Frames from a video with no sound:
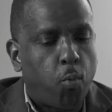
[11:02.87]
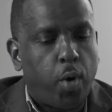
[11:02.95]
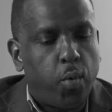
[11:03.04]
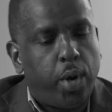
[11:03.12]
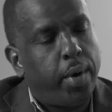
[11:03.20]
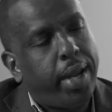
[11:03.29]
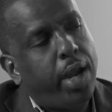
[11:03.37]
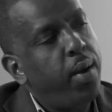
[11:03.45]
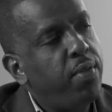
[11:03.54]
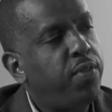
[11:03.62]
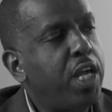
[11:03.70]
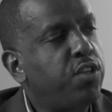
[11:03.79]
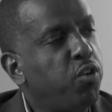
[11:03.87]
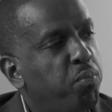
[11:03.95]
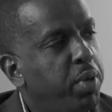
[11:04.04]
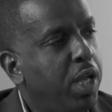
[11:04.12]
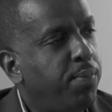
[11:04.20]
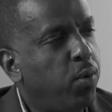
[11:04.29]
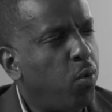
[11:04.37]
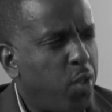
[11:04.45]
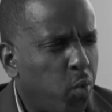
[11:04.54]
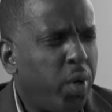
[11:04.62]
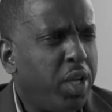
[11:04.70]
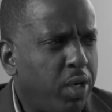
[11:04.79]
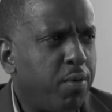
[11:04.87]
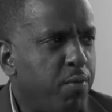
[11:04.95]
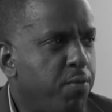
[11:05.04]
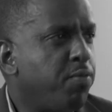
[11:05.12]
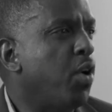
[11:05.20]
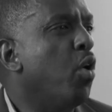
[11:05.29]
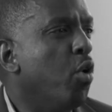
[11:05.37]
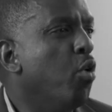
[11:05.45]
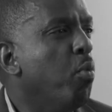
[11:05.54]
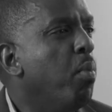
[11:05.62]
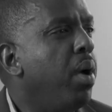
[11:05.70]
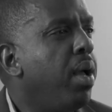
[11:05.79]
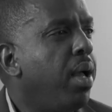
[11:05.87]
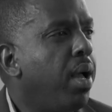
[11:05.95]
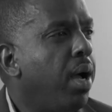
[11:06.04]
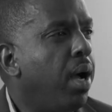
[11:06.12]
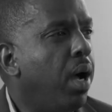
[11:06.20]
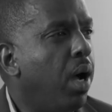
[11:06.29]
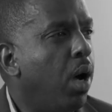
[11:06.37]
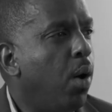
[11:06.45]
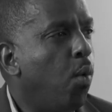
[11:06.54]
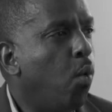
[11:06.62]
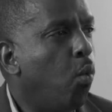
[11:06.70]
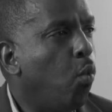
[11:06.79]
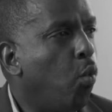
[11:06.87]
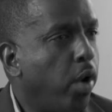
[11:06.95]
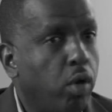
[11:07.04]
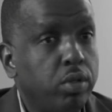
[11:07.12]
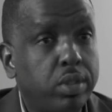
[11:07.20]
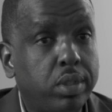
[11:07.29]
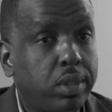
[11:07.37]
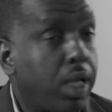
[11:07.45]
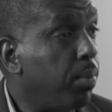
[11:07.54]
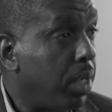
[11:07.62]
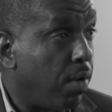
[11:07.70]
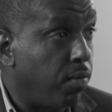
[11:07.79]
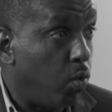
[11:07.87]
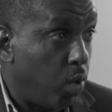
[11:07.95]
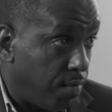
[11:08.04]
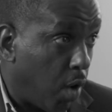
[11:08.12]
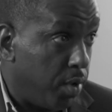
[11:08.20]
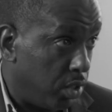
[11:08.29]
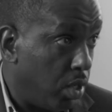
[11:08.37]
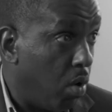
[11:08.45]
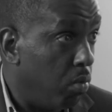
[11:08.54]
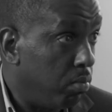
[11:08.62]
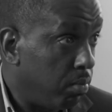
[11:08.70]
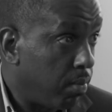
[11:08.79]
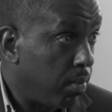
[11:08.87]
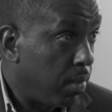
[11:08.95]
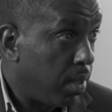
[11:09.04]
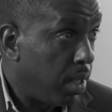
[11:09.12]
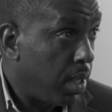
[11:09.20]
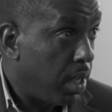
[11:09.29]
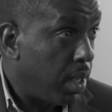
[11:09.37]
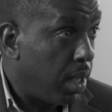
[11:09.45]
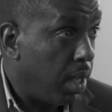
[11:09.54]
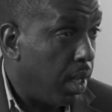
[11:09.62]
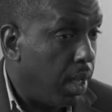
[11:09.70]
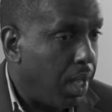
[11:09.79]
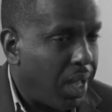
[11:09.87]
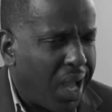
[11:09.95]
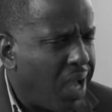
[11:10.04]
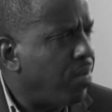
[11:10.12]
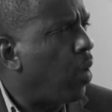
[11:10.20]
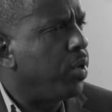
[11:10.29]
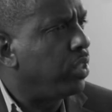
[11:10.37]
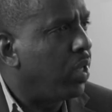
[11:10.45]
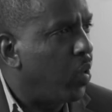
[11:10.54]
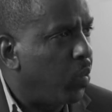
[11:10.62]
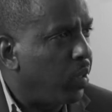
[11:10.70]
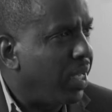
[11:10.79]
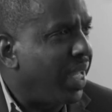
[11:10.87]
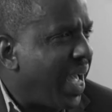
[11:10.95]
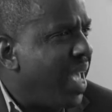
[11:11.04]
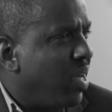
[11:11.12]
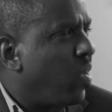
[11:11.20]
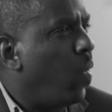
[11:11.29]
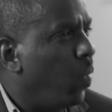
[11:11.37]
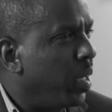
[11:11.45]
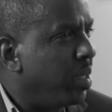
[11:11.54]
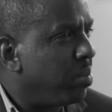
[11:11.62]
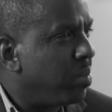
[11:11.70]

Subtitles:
we're hearing things from people that really confirm what on some level we've always known. I've always known, like, I had a calling.